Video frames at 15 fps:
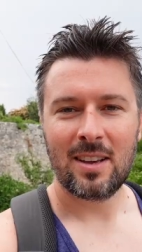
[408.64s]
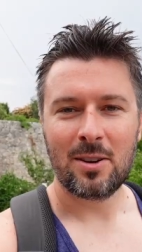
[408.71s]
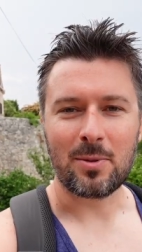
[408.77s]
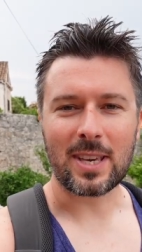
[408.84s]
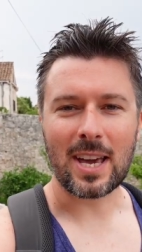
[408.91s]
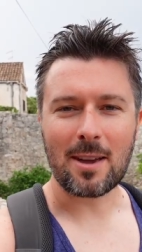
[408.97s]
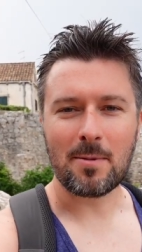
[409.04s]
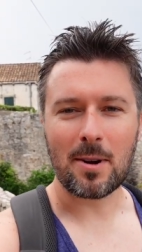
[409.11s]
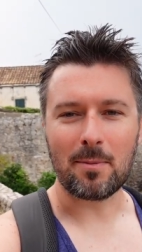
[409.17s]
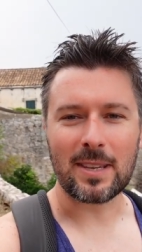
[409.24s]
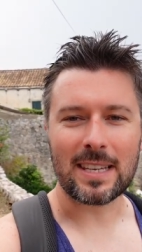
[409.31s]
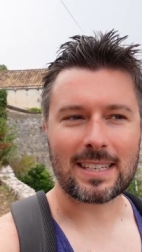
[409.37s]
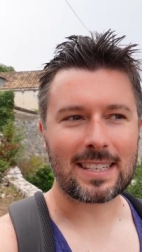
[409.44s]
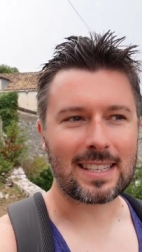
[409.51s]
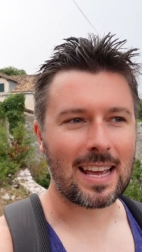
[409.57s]
We came up
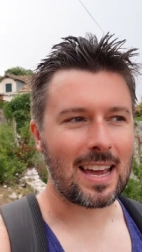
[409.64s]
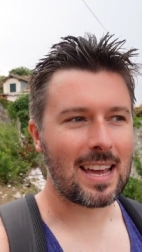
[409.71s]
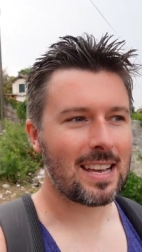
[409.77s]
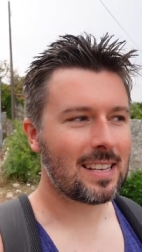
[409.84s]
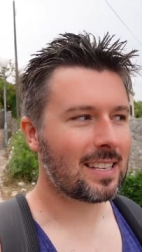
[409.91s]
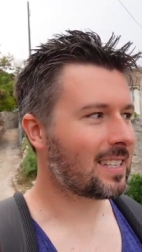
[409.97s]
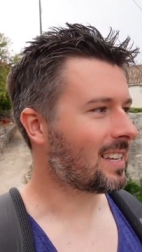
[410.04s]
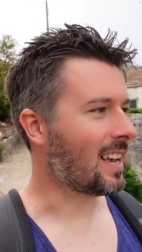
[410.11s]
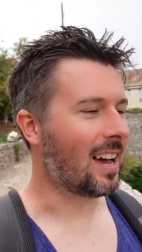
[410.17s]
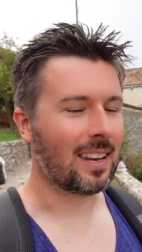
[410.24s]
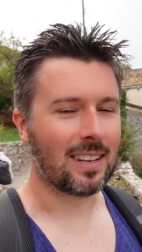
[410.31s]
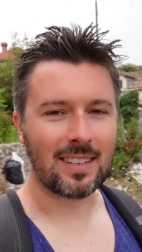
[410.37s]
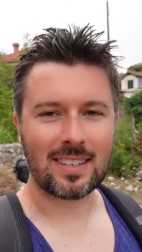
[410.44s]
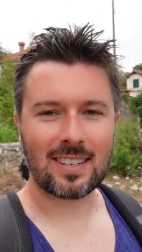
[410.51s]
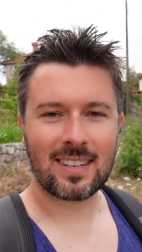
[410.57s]
these stairs,
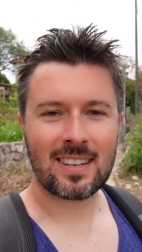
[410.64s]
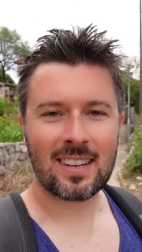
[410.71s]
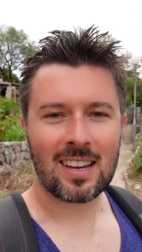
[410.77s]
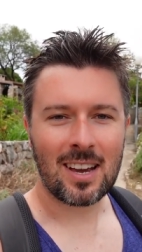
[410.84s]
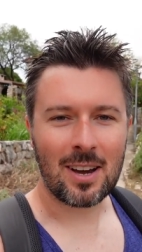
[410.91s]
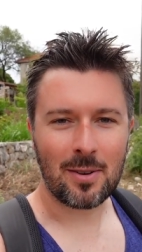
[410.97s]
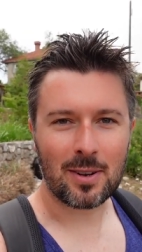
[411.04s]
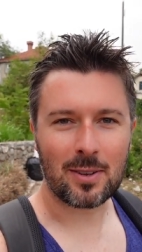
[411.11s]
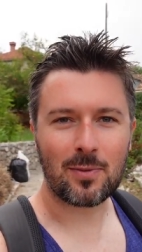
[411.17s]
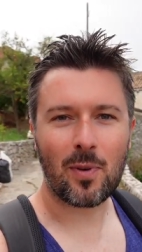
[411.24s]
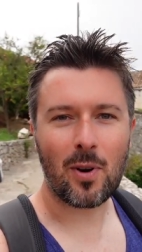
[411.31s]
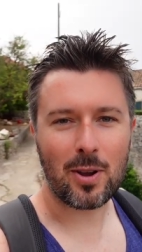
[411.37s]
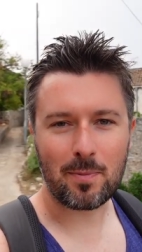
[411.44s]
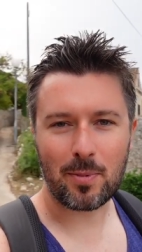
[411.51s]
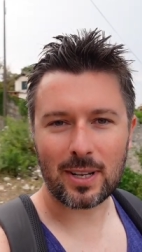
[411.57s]
and I mean, it's
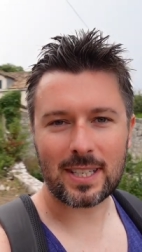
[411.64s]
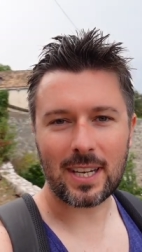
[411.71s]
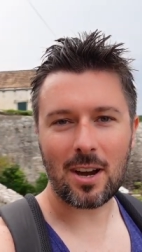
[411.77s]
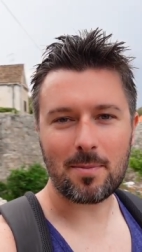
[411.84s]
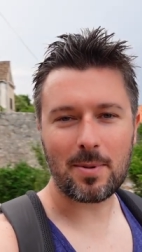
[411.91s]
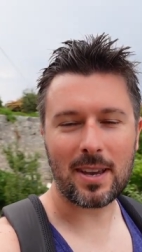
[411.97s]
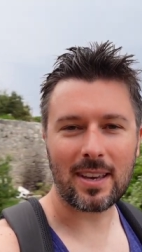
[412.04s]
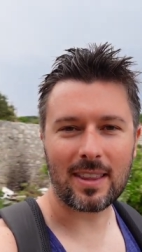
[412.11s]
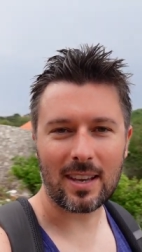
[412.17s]
very pretty up here.